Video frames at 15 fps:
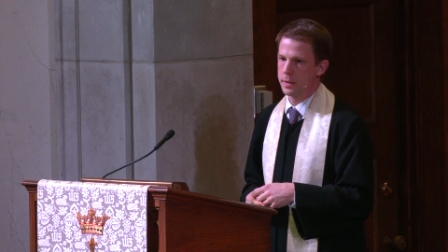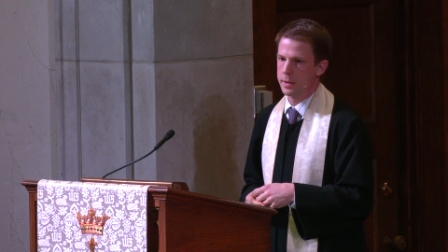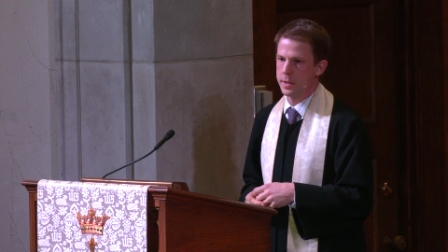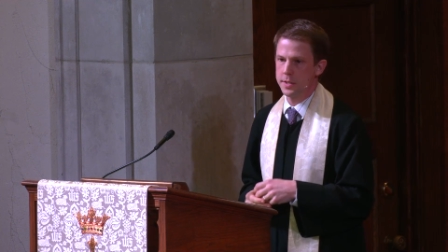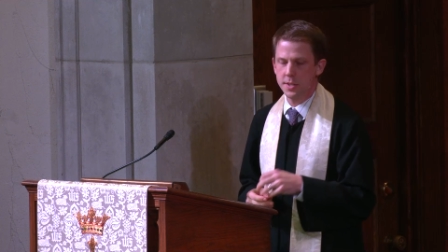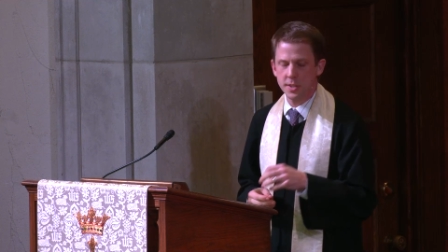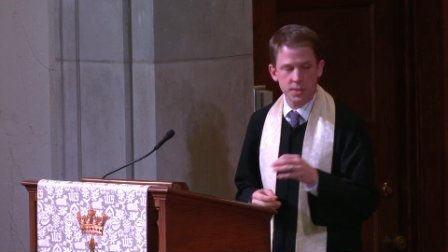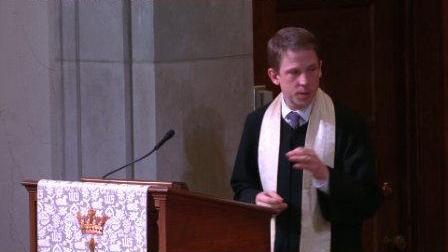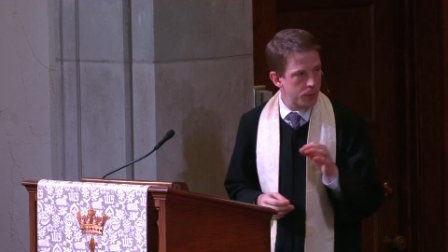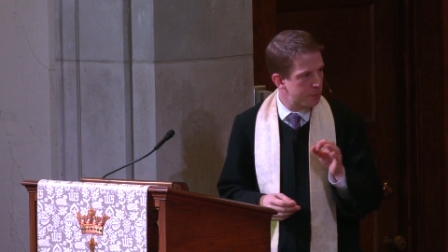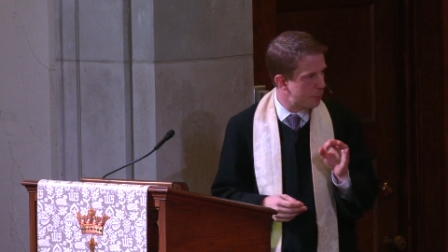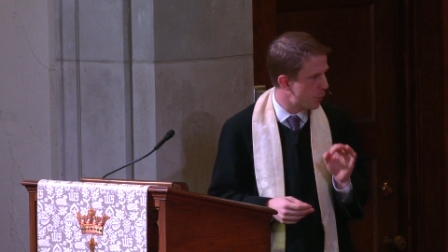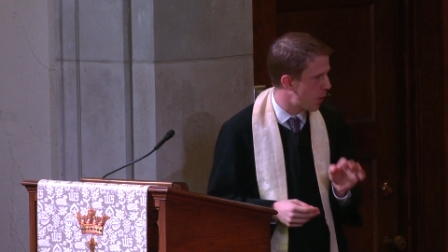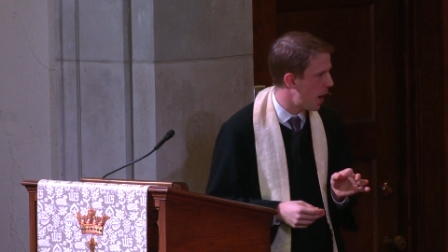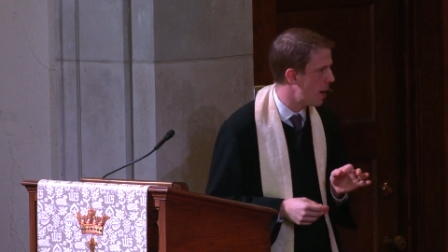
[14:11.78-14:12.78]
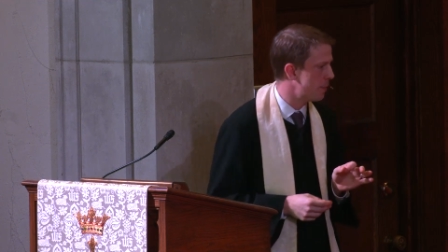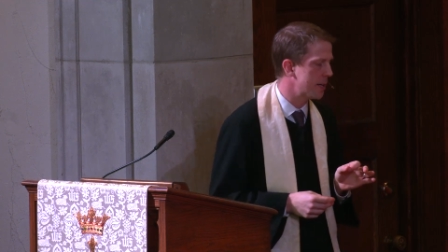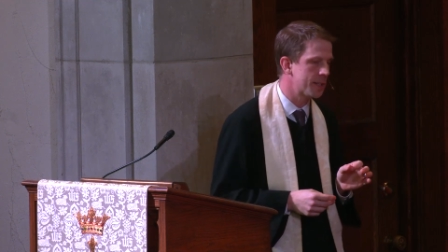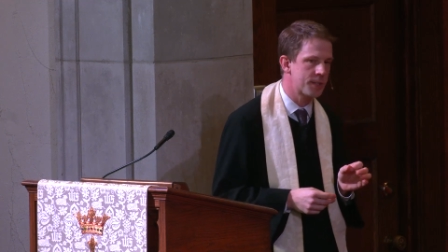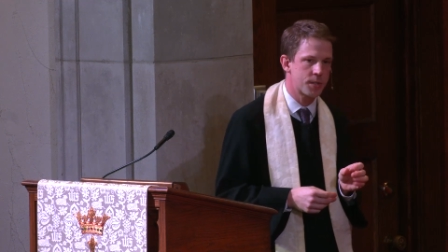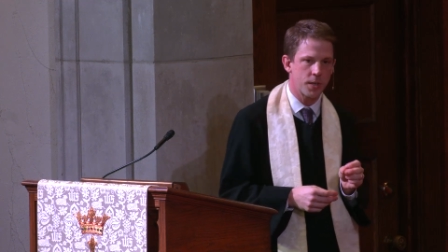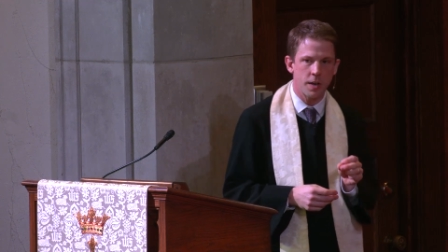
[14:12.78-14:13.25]
This is the
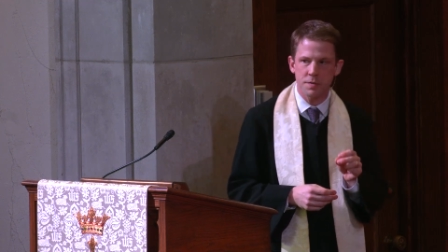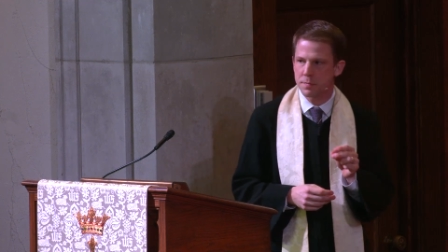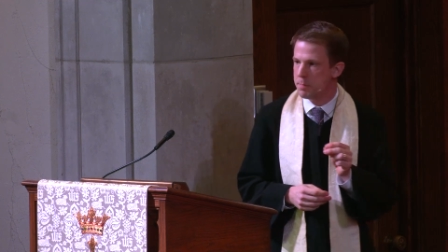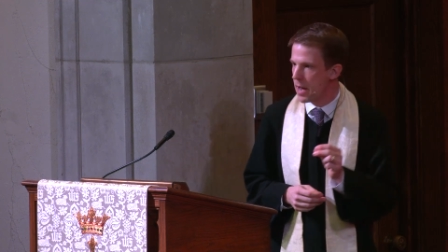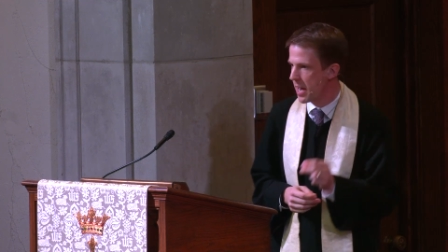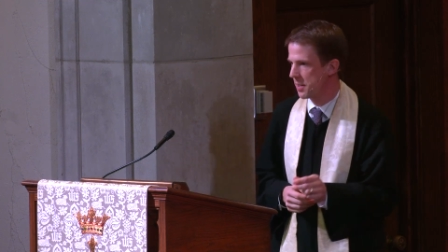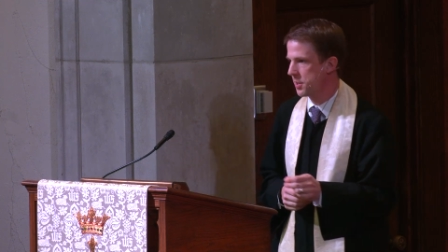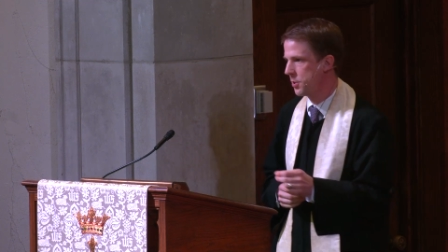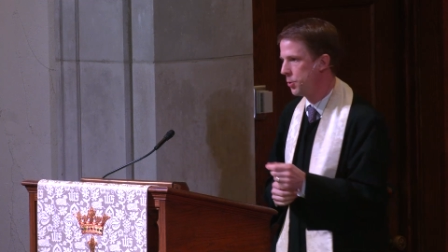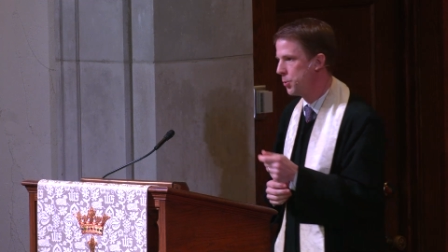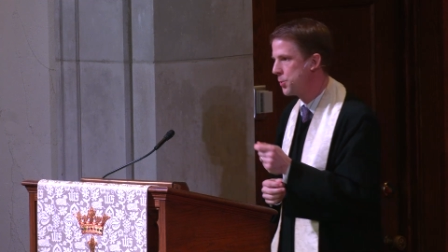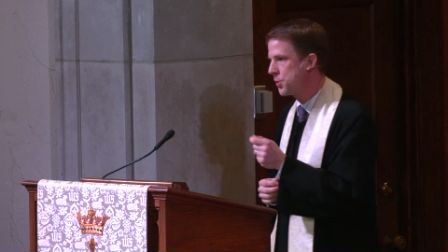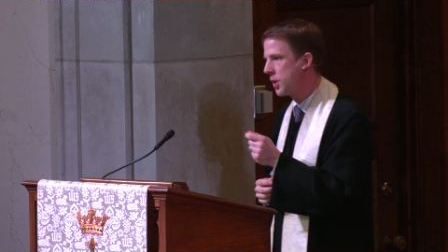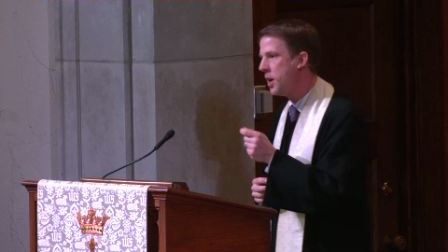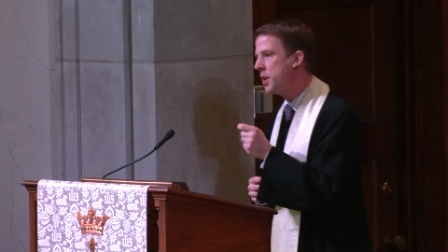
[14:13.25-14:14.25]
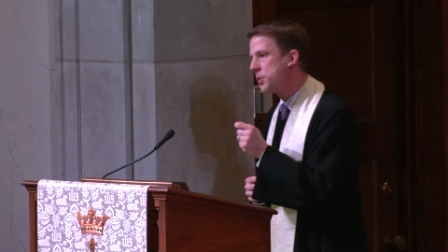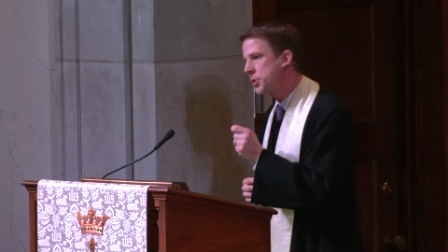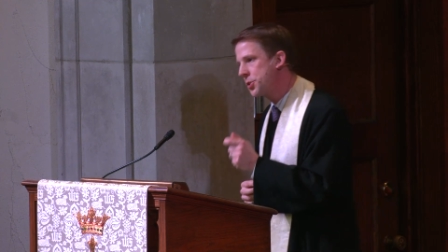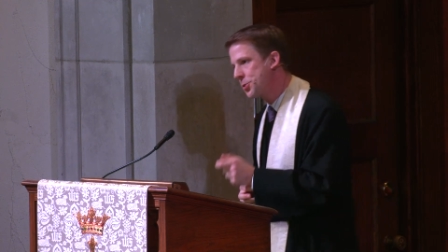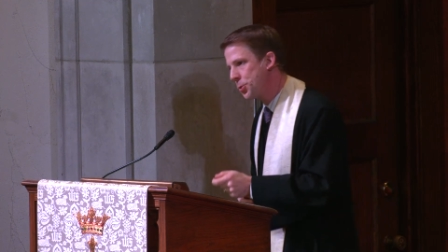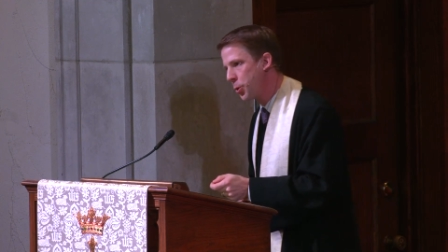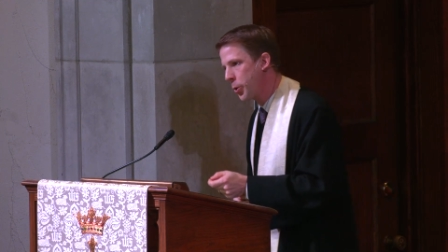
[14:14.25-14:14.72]
promise of Matthew's
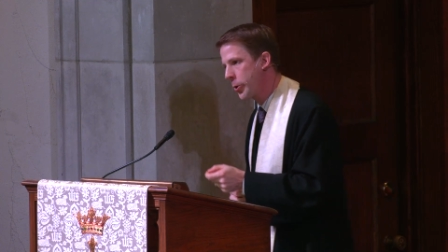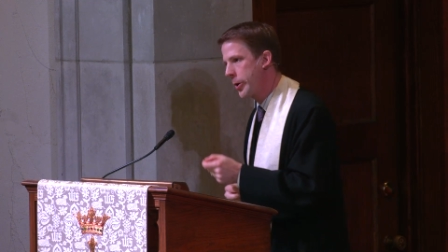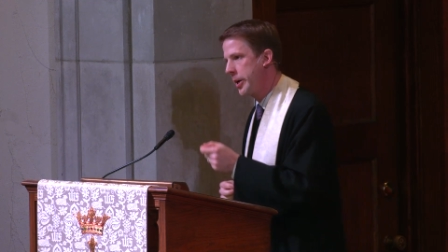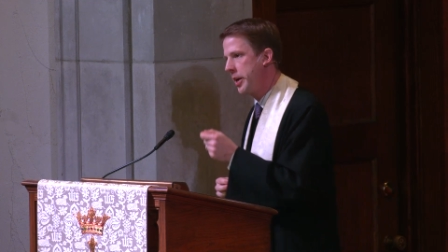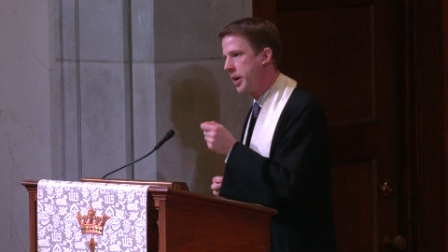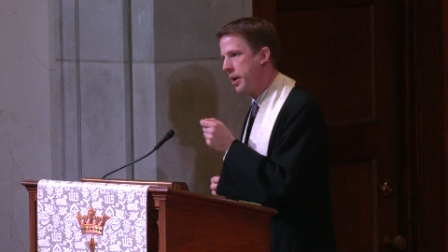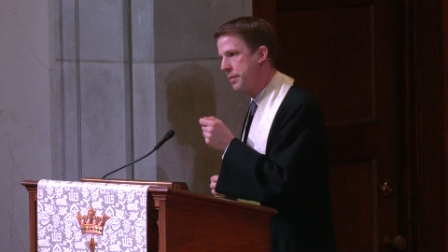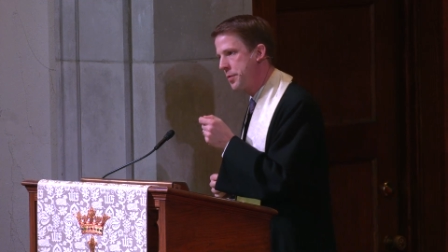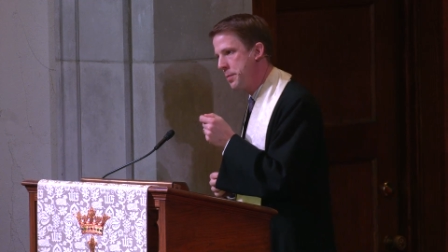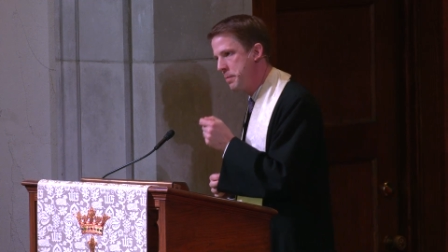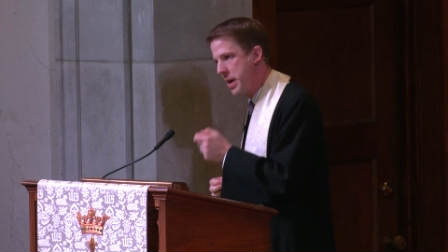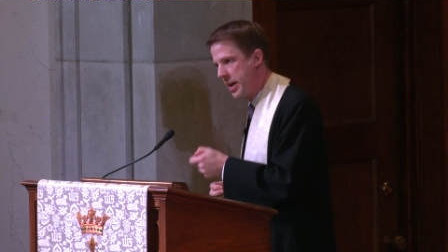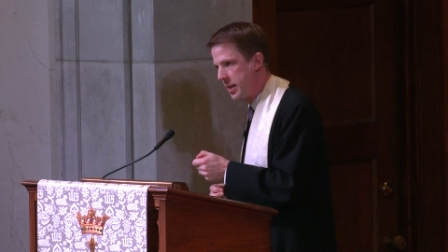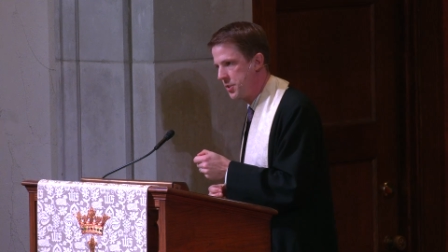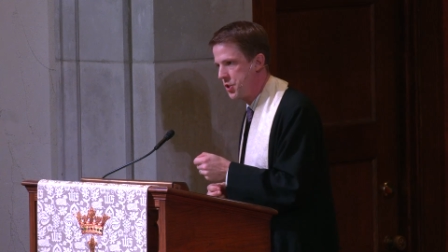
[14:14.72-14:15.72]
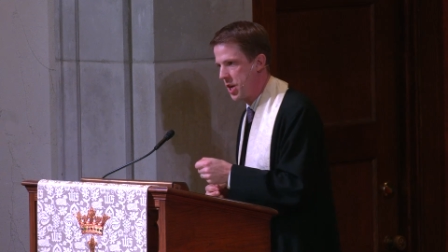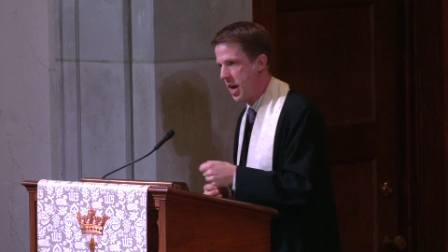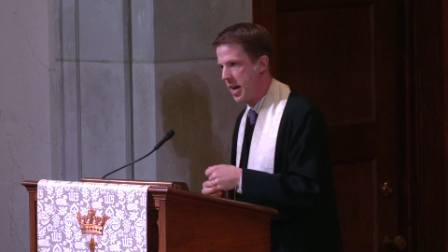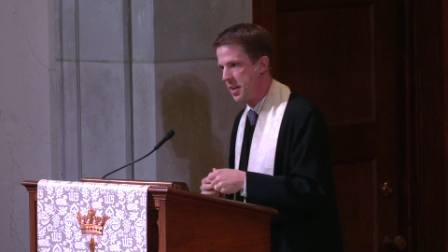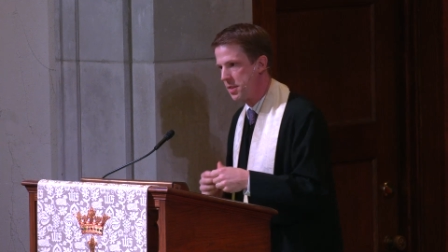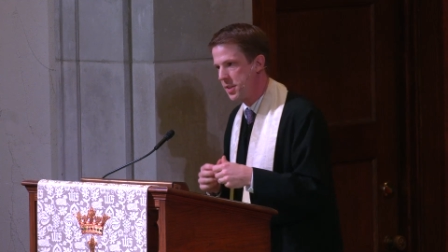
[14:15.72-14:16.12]
story of the Magi.